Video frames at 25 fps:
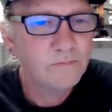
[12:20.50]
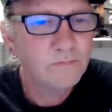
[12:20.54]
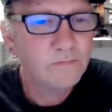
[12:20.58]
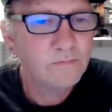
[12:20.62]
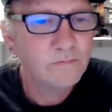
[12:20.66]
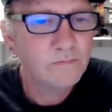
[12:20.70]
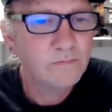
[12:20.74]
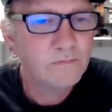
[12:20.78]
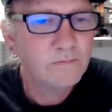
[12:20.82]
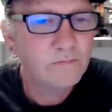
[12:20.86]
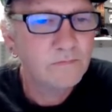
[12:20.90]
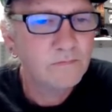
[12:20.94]

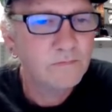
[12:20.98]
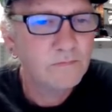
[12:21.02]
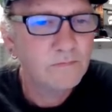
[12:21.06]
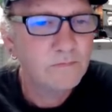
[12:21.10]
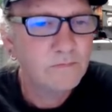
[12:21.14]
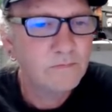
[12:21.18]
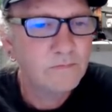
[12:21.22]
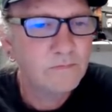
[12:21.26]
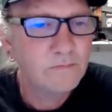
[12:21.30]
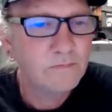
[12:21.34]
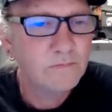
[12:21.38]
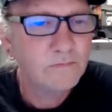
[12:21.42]

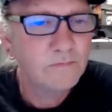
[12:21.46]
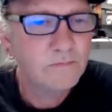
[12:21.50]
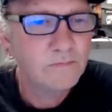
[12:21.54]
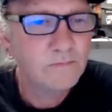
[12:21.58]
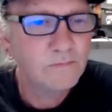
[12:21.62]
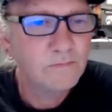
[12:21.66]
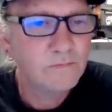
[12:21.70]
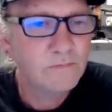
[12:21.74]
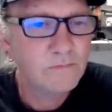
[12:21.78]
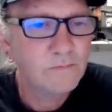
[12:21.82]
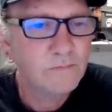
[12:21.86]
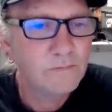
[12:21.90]

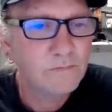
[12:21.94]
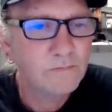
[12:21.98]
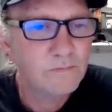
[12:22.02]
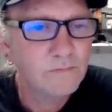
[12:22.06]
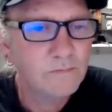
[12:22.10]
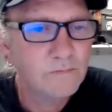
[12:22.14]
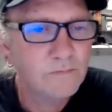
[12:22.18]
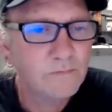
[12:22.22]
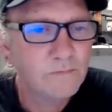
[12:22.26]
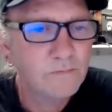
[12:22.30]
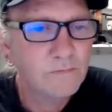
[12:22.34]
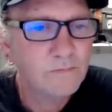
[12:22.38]

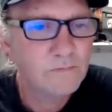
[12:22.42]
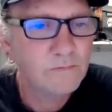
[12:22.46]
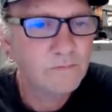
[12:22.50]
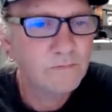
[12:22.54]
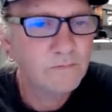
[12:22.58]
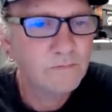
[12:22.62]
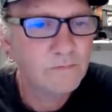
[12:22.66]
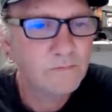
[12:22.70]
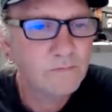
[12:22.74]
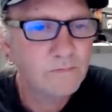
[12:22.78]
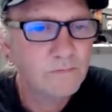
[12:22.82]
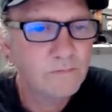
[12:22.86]

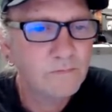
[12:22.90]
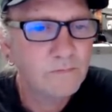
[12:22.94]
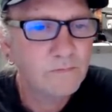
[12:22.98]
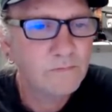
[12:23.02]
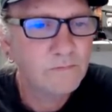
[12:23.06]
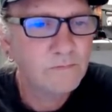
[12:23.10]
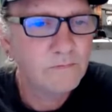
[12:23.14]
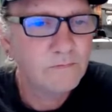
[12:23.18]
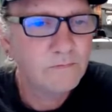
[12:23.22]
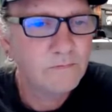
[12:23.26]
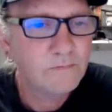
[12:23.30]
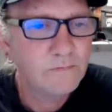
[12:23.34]

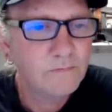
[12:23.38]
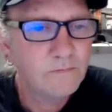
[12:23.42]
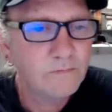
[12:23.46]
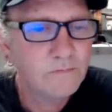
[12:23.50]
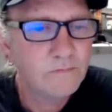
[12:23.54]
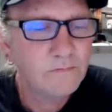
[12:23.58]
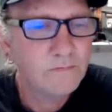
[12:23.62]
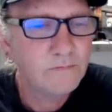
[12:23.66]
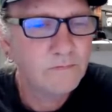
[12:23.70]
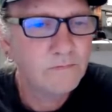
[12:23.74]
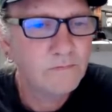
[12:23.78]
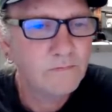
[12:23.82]

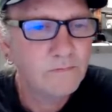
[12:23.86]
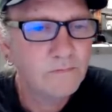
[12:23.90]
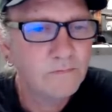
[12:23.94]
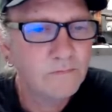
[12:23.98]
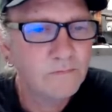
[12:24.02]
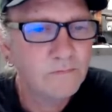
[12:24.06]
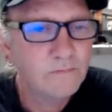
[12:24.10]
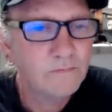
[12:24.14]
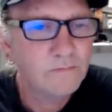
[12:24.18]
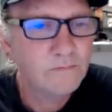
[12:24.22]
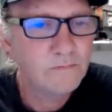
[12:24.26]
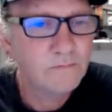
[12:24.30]

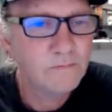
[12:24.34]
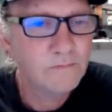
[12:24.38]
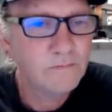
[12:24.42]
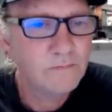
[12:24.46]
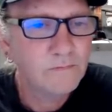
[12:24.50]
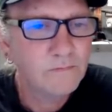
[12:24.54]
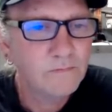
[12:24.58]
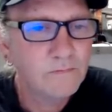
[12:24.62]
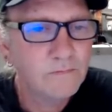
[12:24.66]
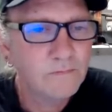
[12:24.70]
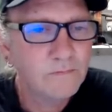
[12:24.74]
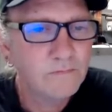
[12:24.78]

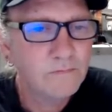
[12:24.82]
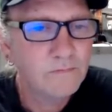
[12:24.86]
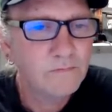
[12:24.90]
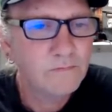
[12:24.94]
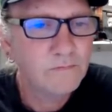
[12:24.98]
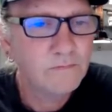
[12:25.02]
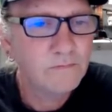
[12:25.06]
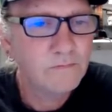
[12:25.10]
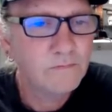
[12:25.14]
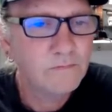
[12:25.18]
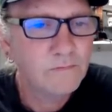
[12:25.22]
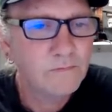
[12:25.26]

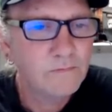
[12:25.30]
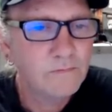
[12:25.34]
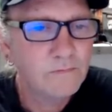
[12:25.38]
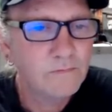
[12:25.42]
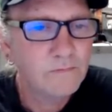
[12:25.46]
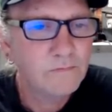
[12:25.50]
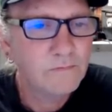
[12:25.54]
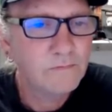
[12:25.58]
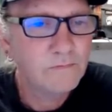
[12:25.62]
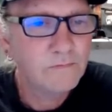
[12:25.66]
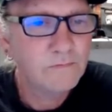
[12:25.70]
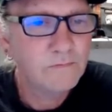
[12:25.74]

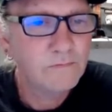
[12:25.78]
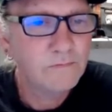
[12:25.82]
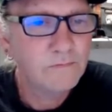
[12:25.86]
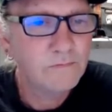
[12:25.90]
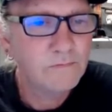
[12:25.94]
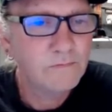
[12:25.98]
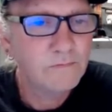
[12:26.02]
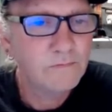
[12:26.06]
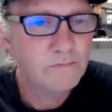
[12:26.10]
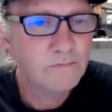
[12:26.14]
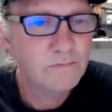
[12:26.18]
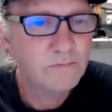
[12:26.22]

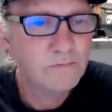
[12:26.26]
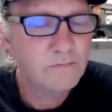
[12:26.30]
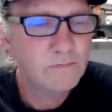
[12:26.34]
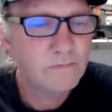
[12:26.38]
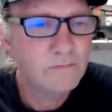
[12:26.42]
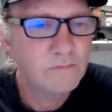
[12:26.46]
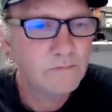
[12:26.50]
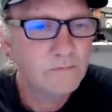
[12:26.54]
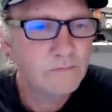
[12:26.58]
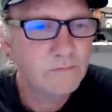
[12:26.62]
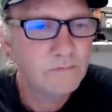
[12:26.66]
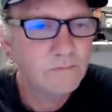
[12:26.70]

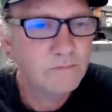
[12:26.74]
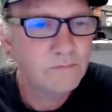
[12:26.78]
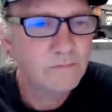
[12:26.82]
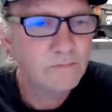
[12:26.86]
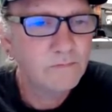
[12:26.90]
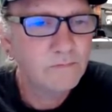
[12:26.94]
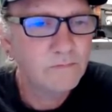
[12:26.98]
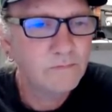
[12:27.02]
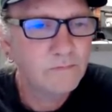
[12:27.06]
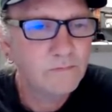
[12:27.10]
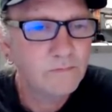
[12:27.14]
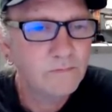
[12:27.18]

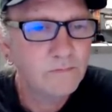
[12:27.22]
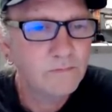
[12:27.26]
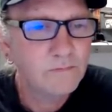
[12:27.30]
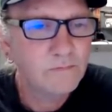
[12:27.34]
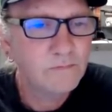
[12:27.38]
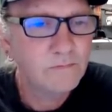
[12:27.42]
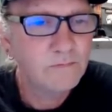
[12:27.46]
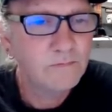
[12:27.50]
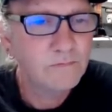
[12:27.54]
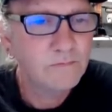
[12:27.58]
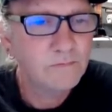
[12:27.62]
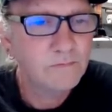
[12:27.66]

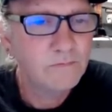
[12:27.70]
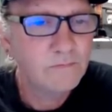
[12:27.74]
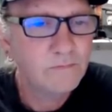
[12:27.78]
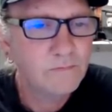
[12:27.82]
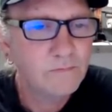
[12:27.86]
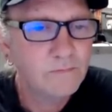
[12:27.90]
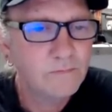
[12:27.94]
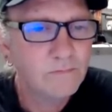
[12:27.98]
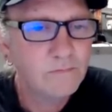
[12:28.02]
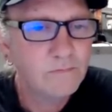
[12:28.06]
No words are spoken by the person on screen.